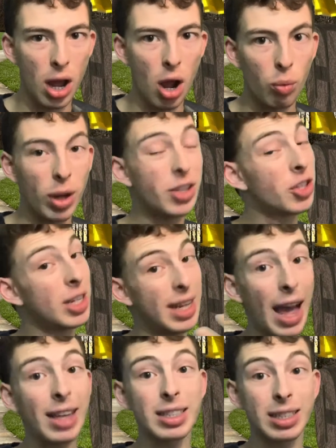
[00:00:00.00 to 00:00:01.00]
Which,
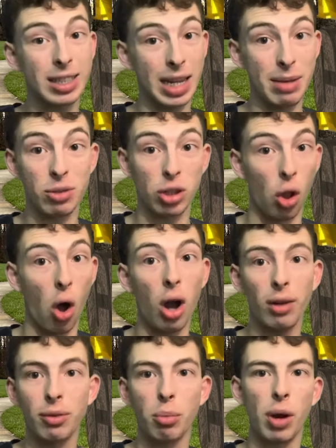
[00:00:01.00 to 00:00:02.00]
yes, seems long
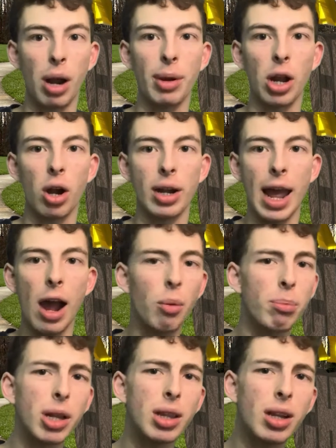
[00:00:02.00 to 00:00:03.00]
from where we are now,
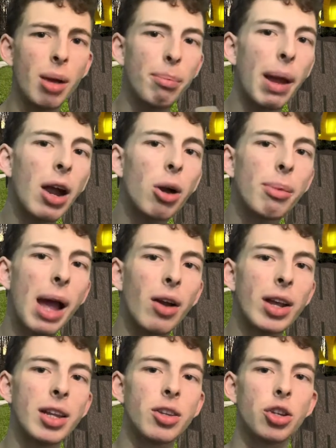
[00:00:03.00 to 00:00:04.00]
but compare about
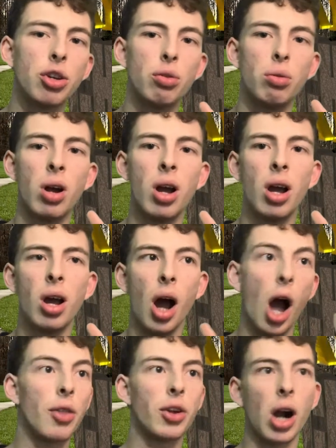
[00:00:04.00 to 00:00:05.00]
it to
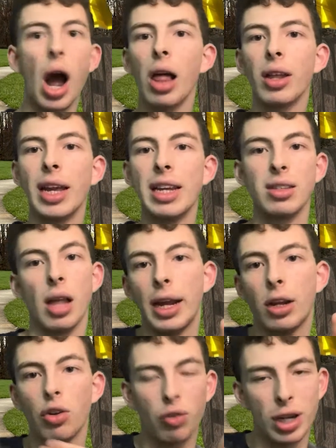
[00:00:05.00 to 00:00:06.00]
other holidays
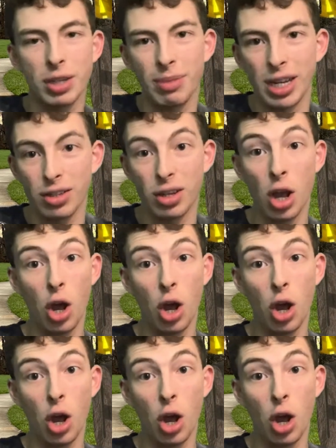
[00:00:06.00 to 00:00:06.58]
like Christmas,